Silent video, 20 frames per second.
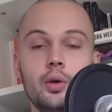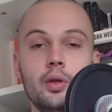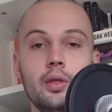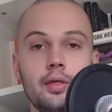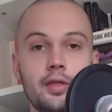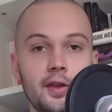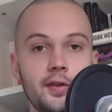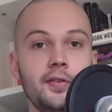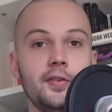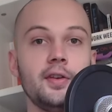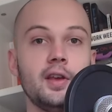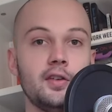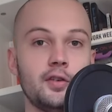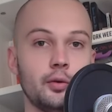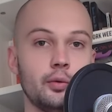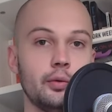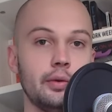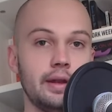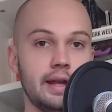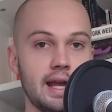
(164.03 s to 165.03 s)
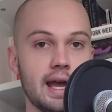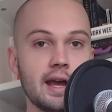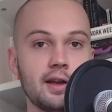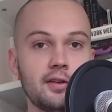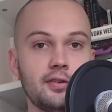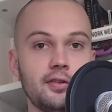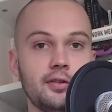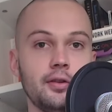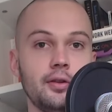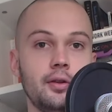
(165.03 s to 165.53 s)
this is a really
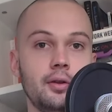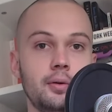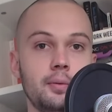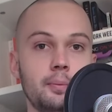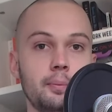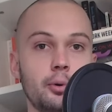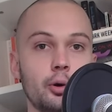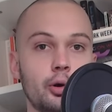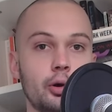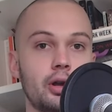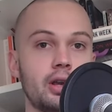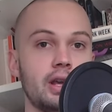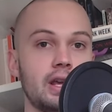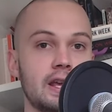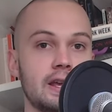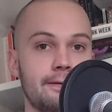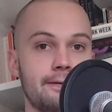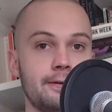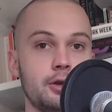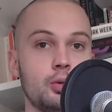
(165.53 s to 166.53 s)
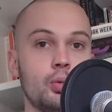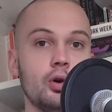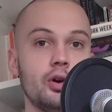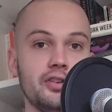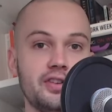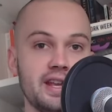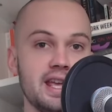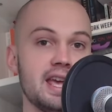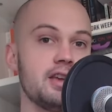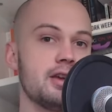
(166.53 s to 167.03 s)
excellent book if you want to
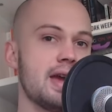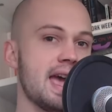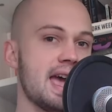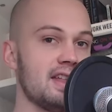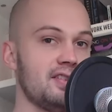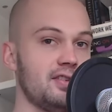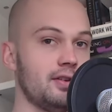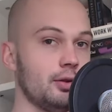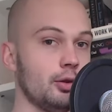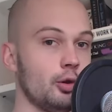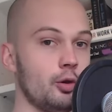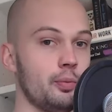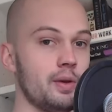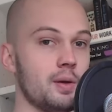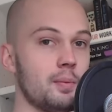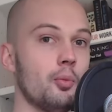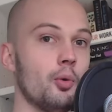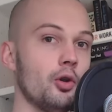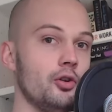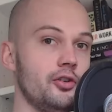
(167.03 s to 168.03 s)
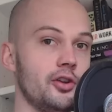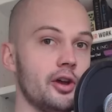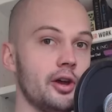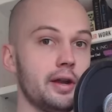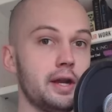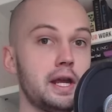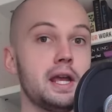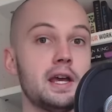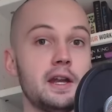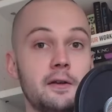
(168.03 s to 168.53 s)
get your hands a little bit more dirty
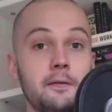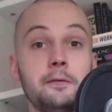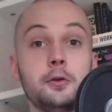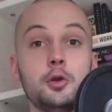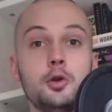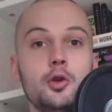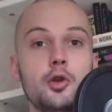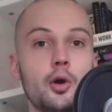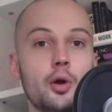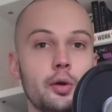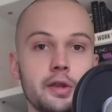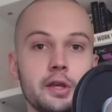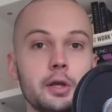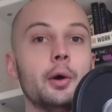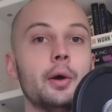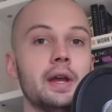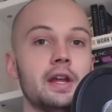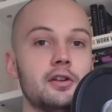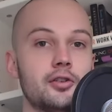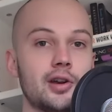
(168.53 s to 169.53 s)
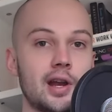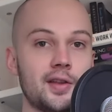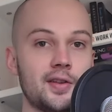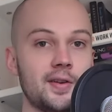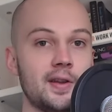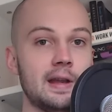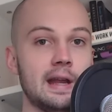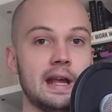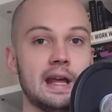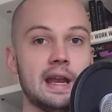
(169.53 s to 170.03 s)
and if you know that you're interested
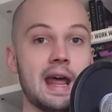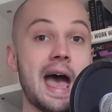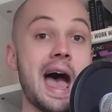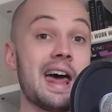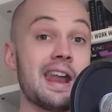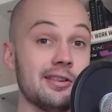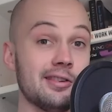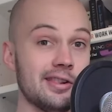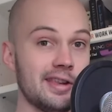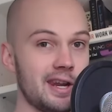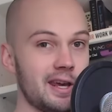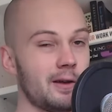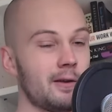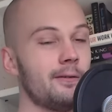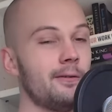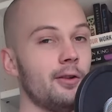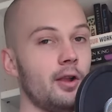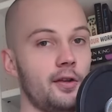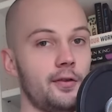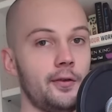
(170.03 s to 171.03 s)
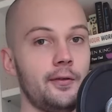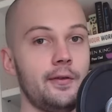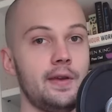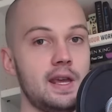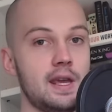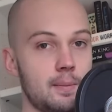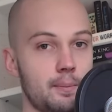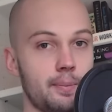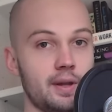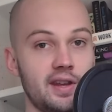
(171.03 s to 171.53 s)
in analytic philosophy in
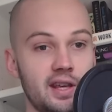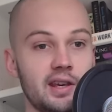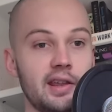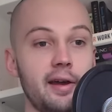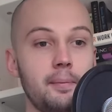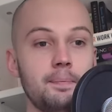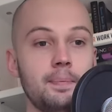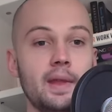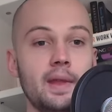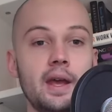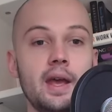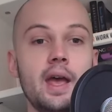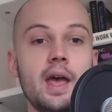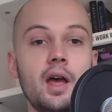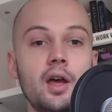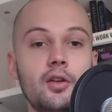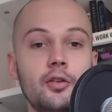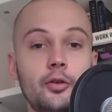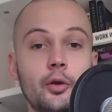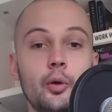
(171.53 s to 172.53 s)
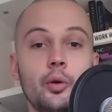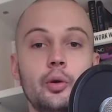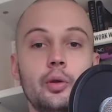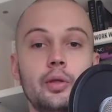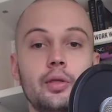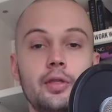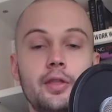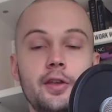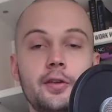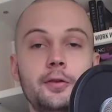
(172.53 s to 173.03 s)
particular. So,
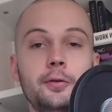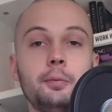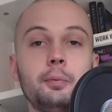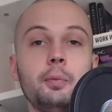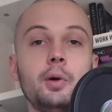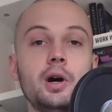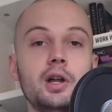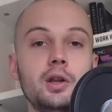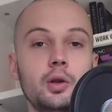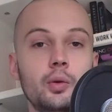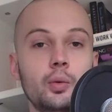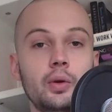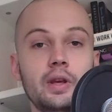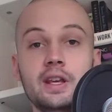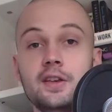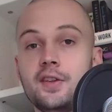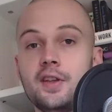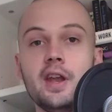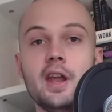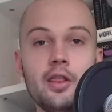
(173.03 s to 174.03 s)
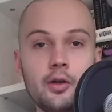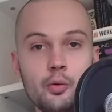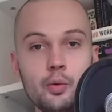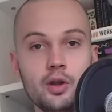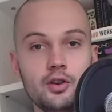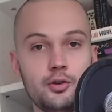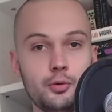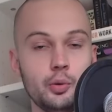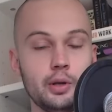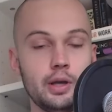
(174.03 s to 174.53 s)
this one is another which will
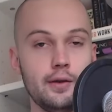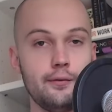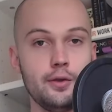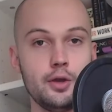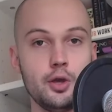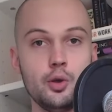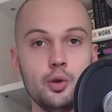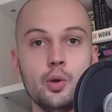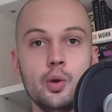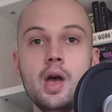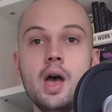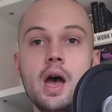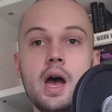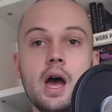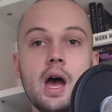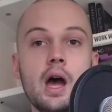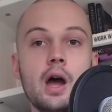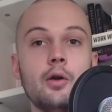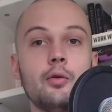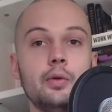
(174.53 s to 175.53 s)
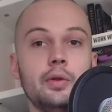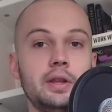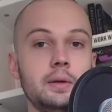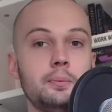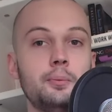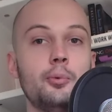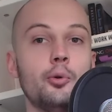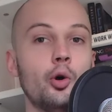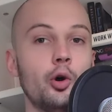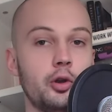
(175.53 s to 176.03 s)
give you a really
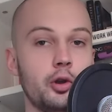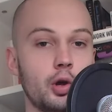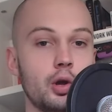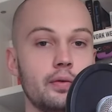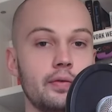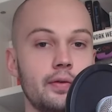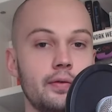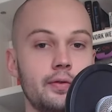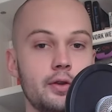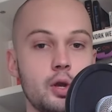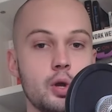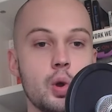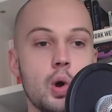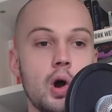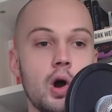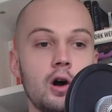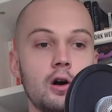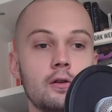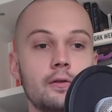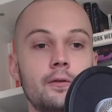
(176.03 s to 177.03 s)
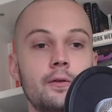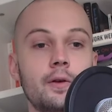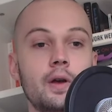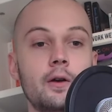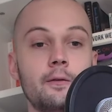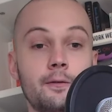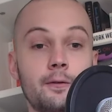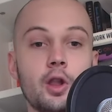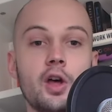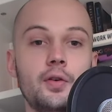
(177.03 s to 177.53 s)
broad overview of
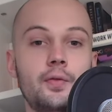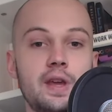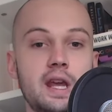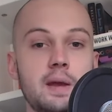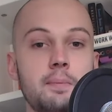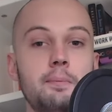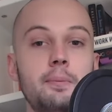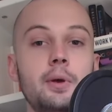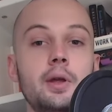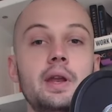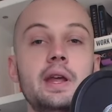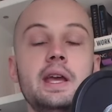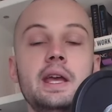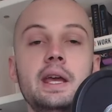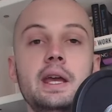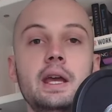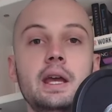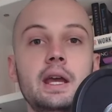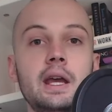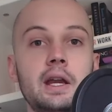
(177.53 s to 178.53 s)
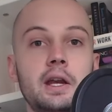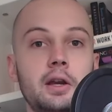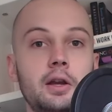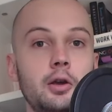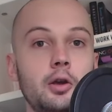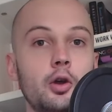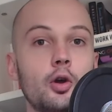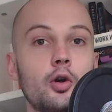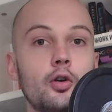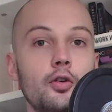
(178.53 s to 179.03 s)
philosophy, but it
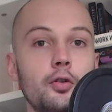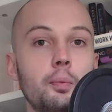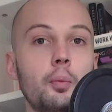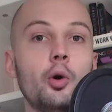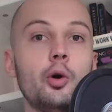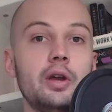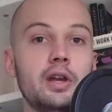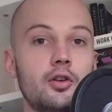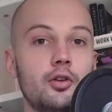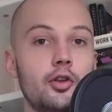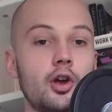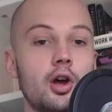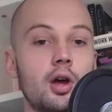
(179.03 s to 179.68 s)
goes more in terms